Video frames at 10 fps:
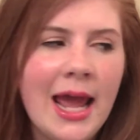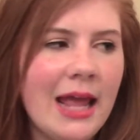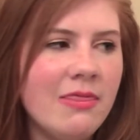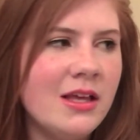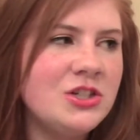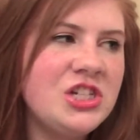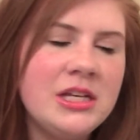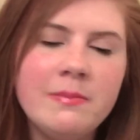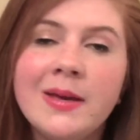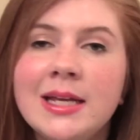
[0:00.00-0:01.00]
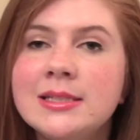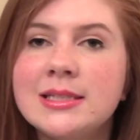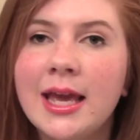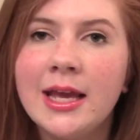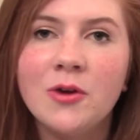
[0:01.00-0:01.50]
and then she
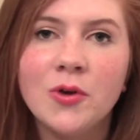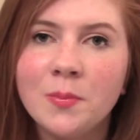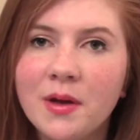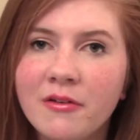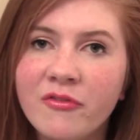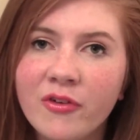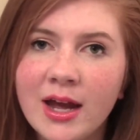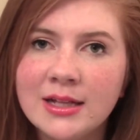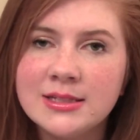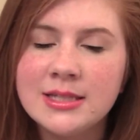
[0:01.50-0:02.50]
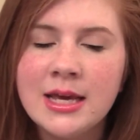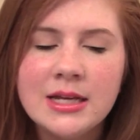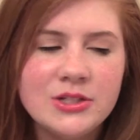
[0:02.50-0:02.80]
meets a group of friends.